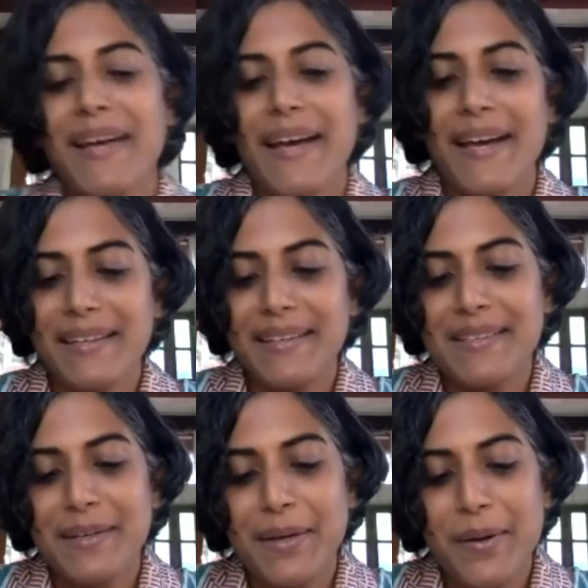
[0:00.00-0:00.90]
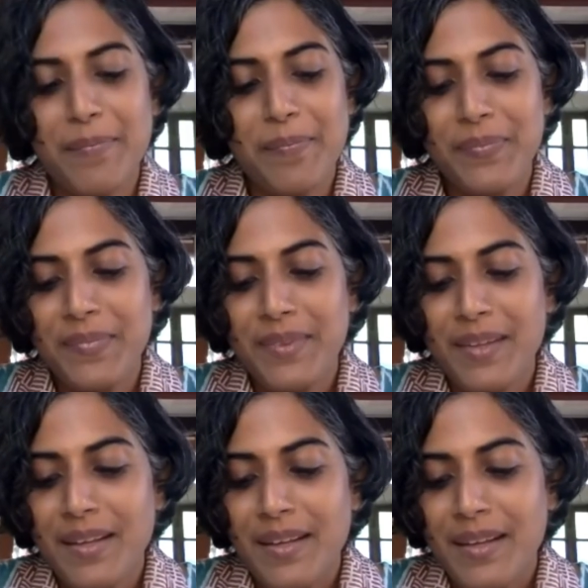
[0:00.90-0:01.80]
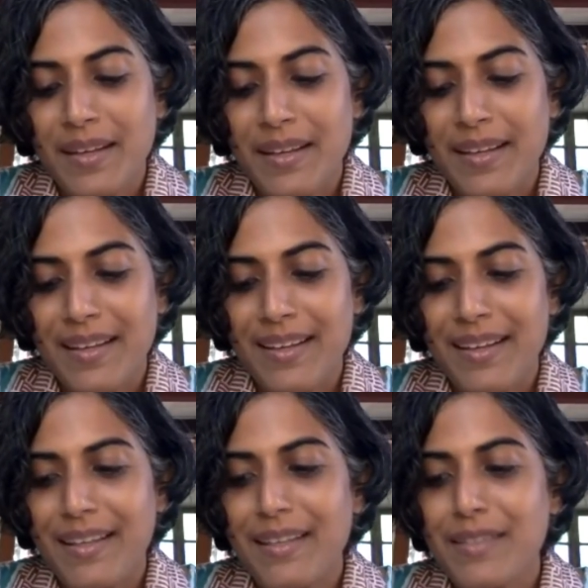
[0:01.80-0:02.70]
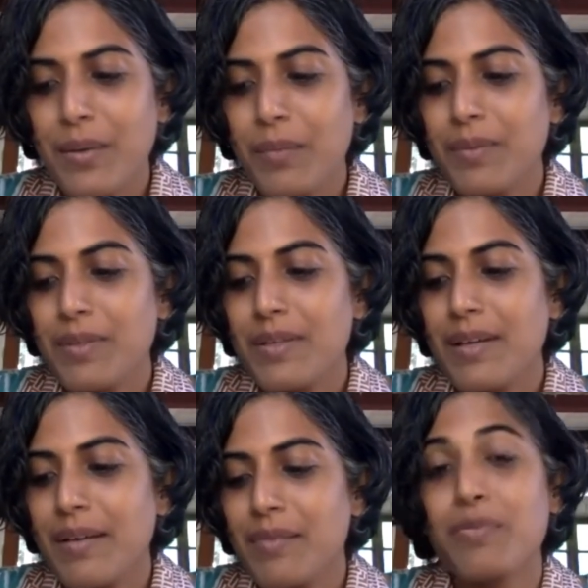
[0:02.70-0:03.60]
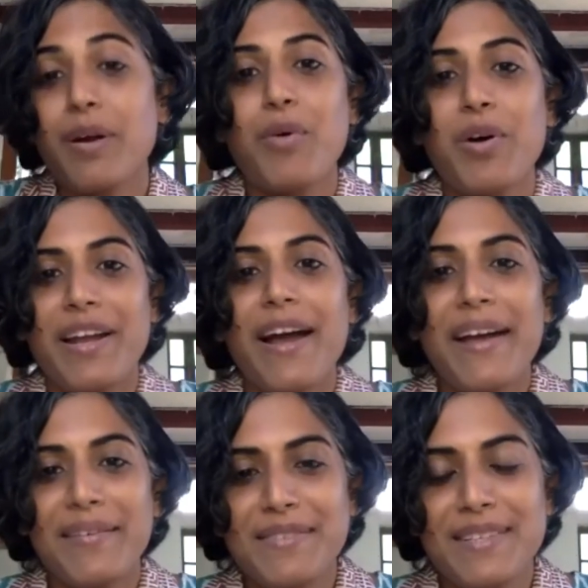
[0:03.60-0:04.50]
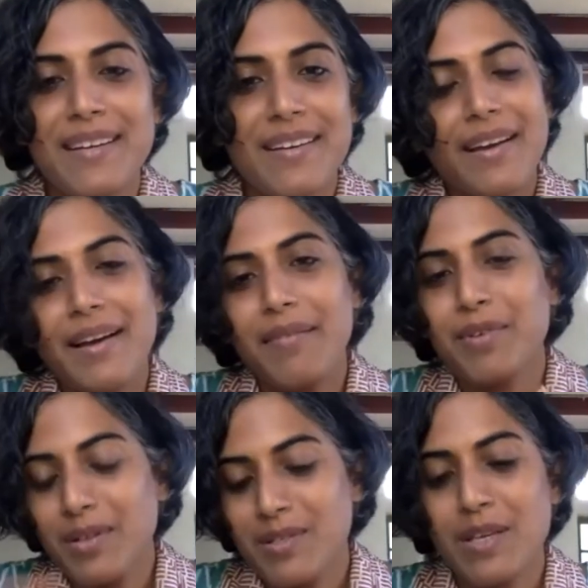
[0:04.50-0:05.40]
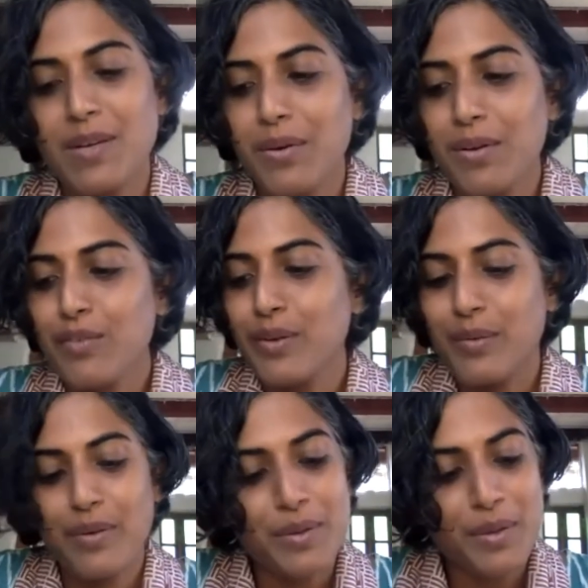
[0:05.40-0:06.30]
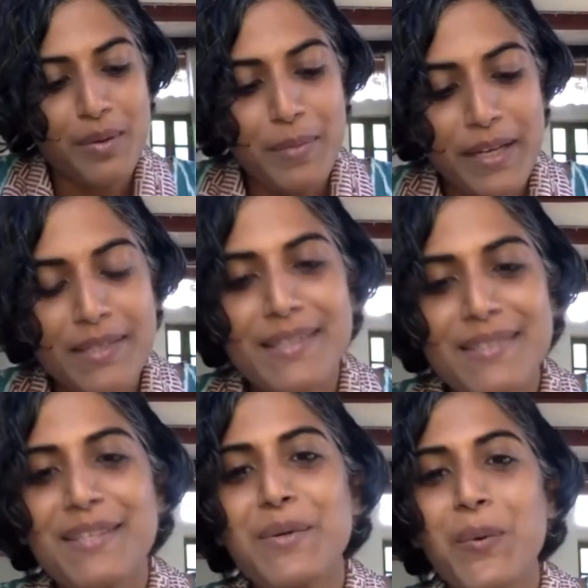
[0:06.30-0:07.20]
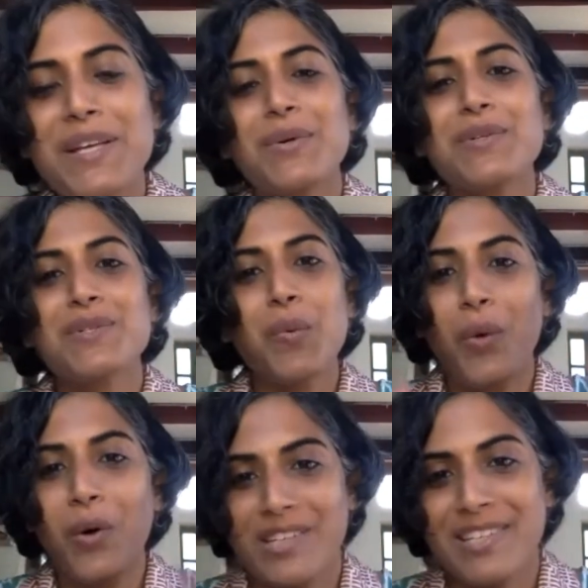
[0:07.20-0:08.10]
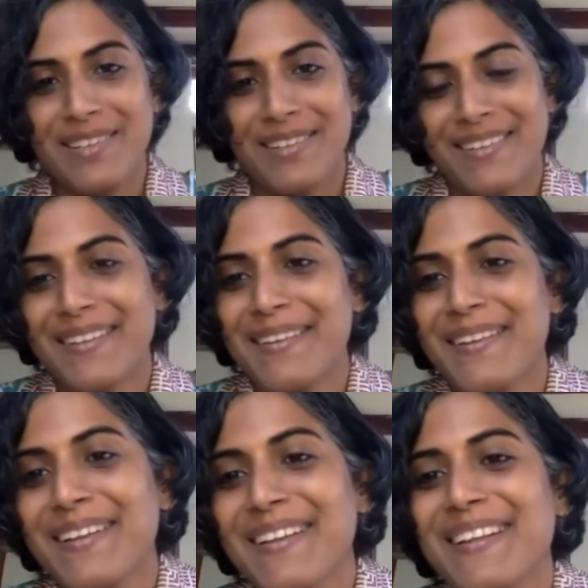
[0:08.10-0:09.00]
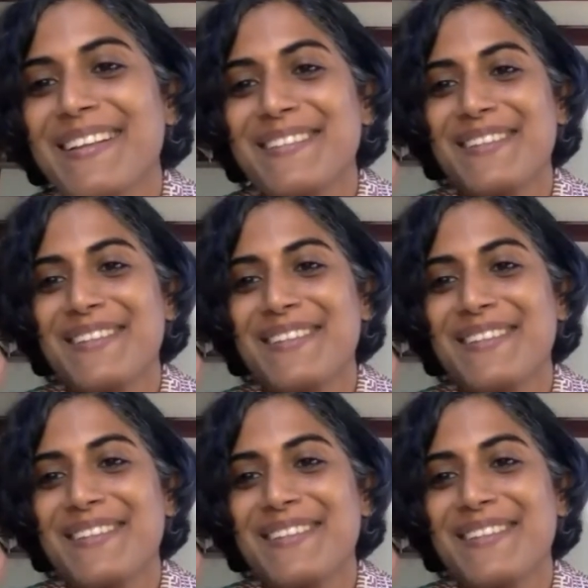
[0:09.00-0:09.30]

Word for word: and um so uh, from what i have seen and i've not seen all of your uh, paintings there's always also water yeah.